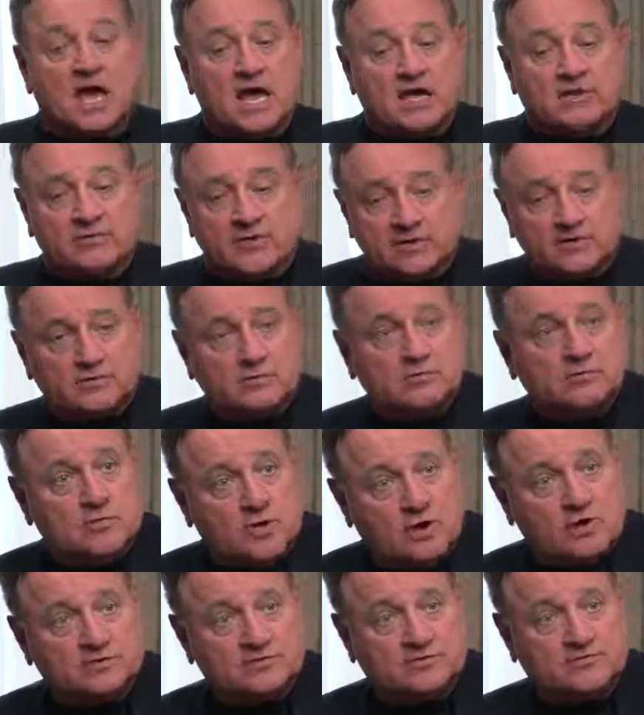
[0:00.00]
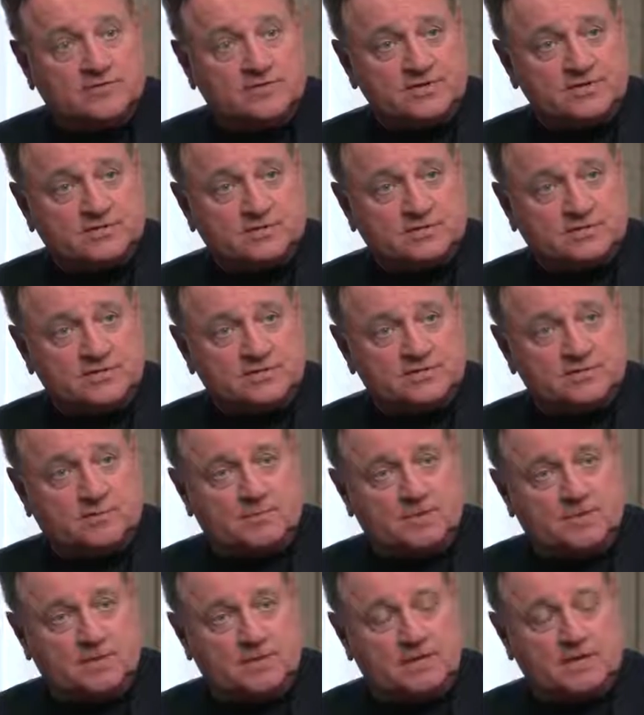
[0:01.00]
and they do cause a visual
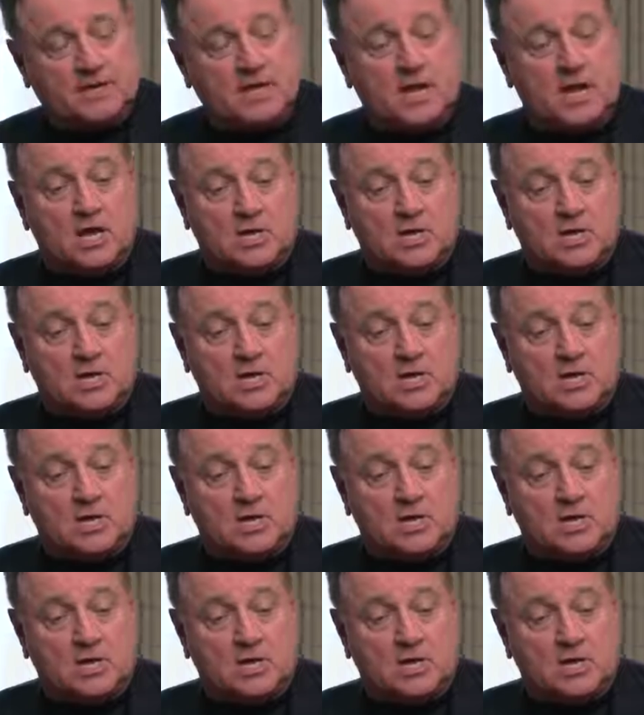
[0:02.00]
disability.